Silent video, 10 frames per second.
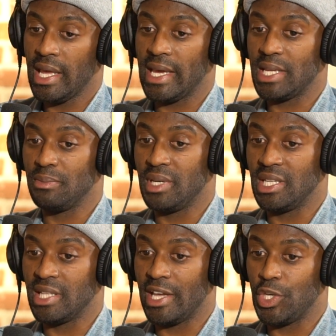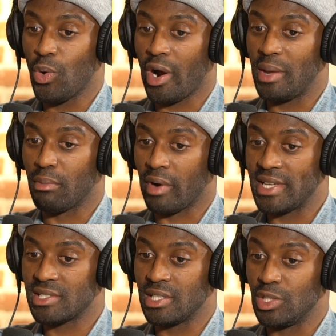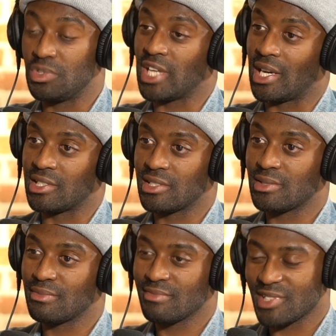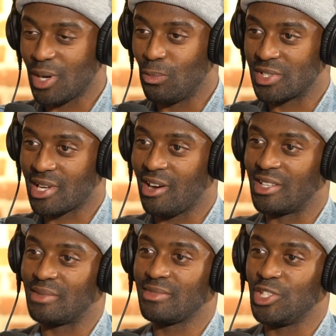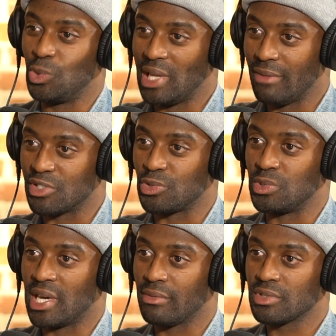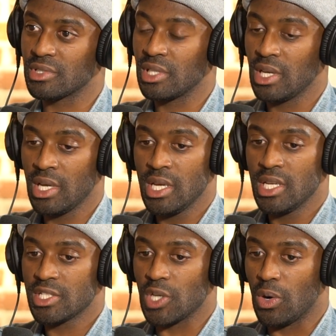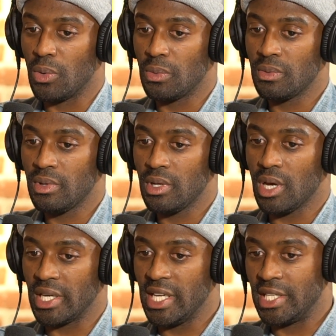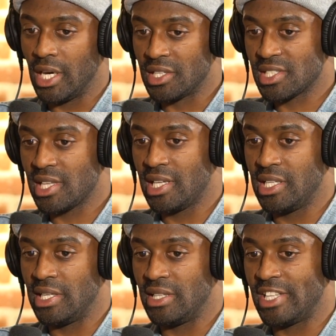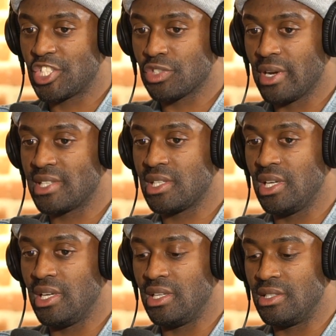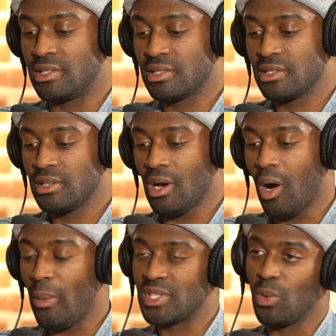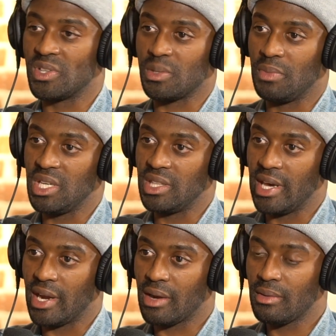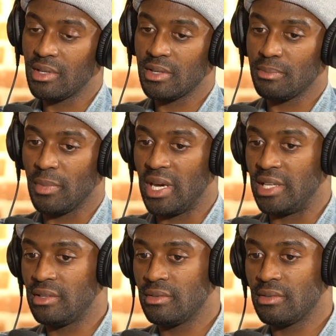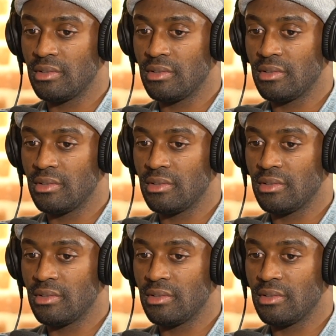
It can mean that you are embracing new challenges. Some would call it new levels, new devils. So again, understanding that stress is always going to be there, but